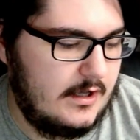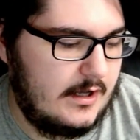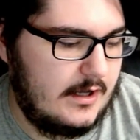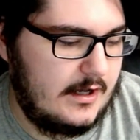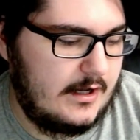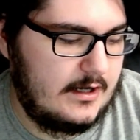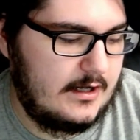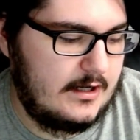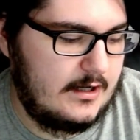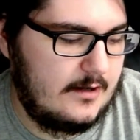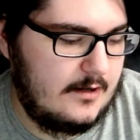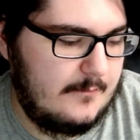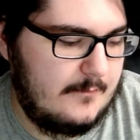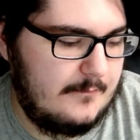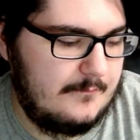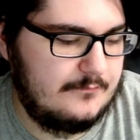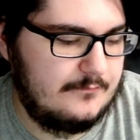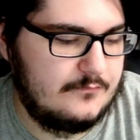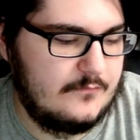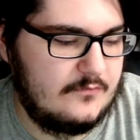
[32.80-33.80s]

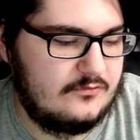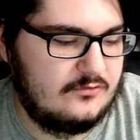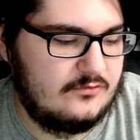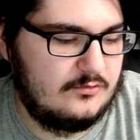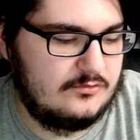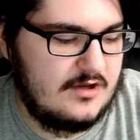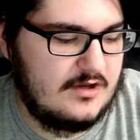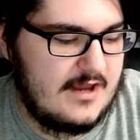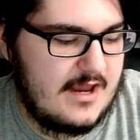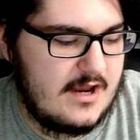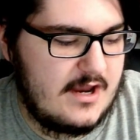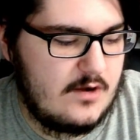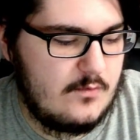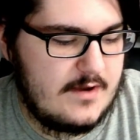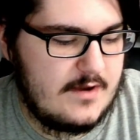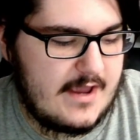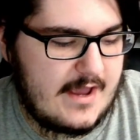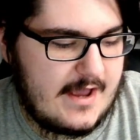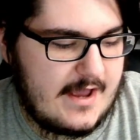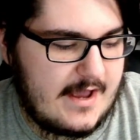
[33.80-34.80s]
Um, so today we
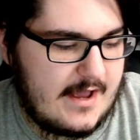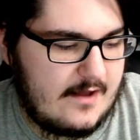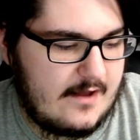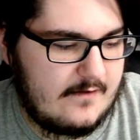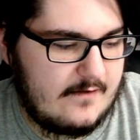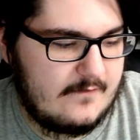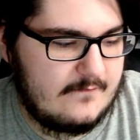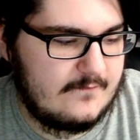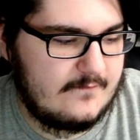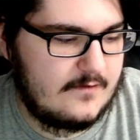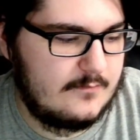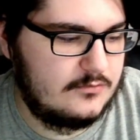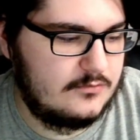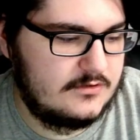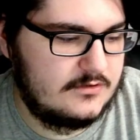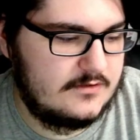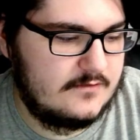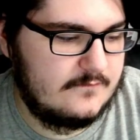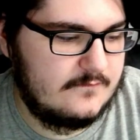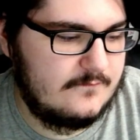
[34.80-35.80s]
have, I
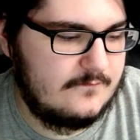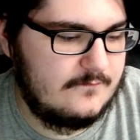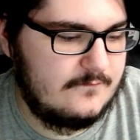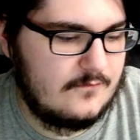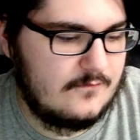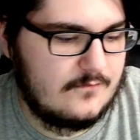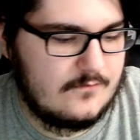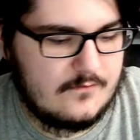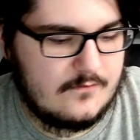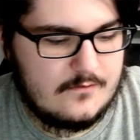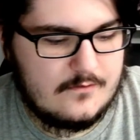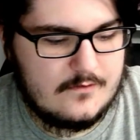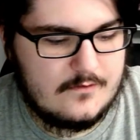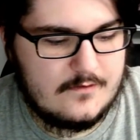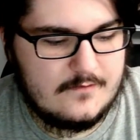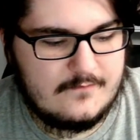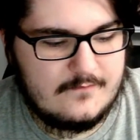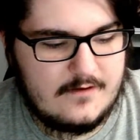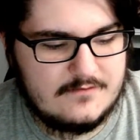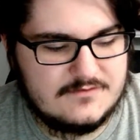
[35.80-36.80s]
believe, four,
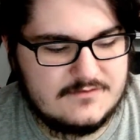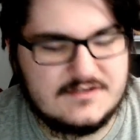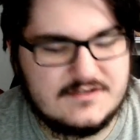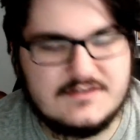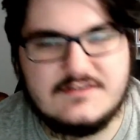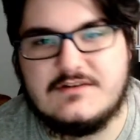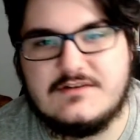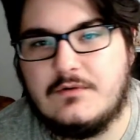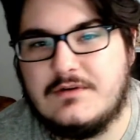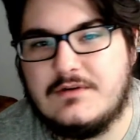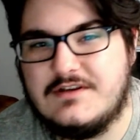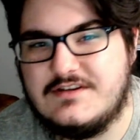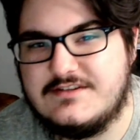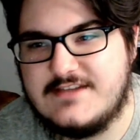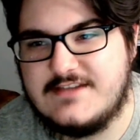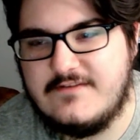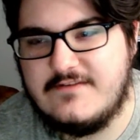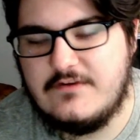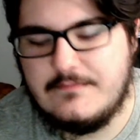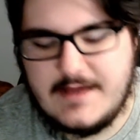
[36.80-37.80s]
five, six, only
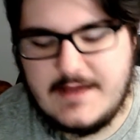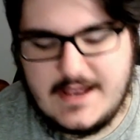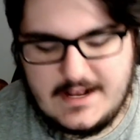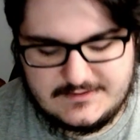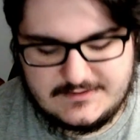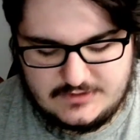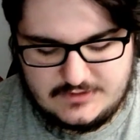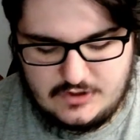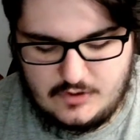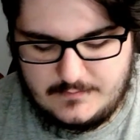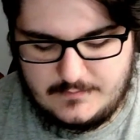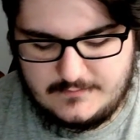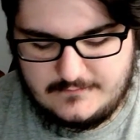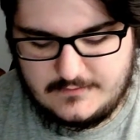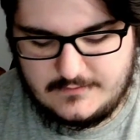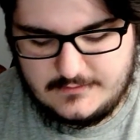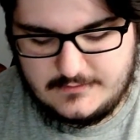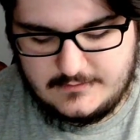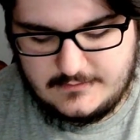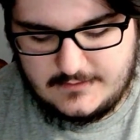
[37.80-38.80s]
seven packs to open
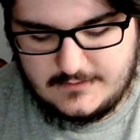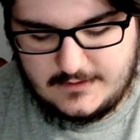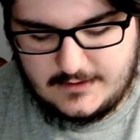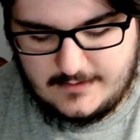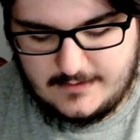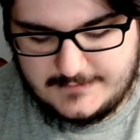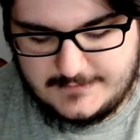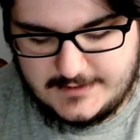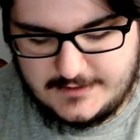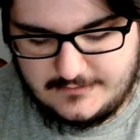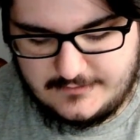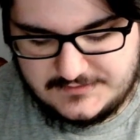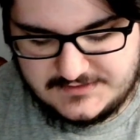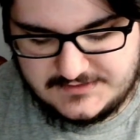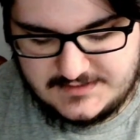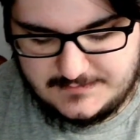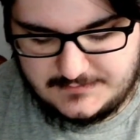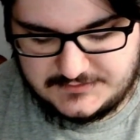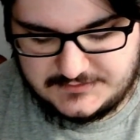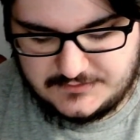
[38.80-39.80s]
um, here in this
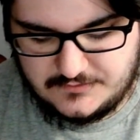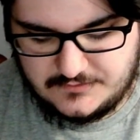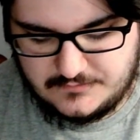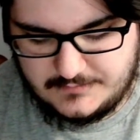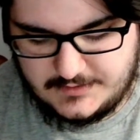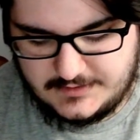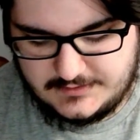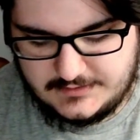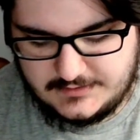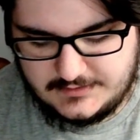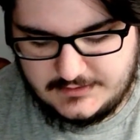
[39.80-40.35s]
episode, but